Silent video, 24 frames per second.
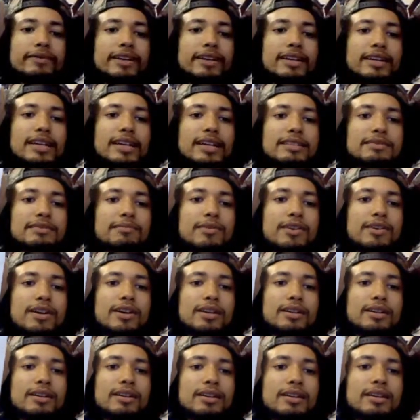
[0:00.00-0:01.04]
very nice
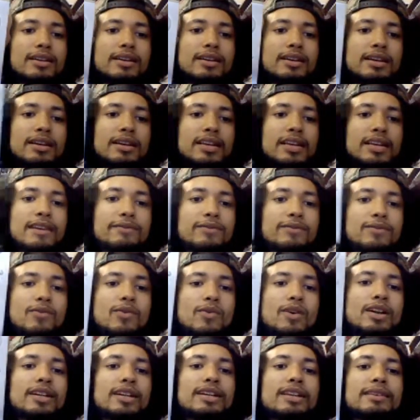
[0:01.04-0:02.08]
mod. If you
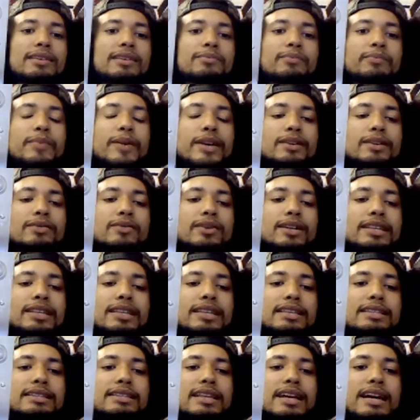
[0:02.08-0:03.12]
want to pick one
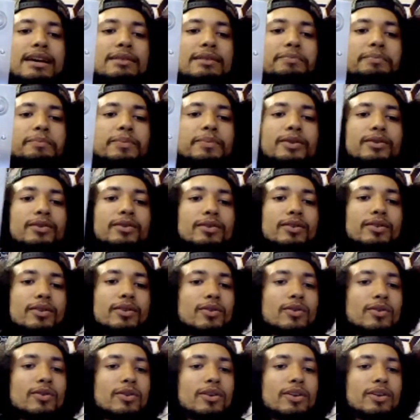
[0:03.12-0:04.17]
of these up,
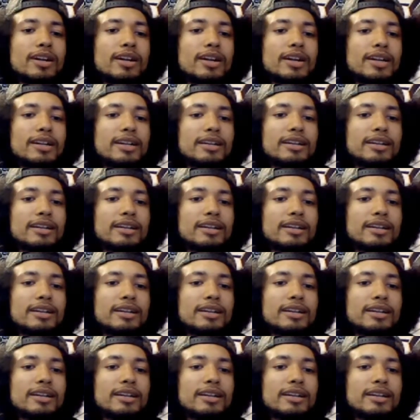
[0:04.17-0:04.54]
or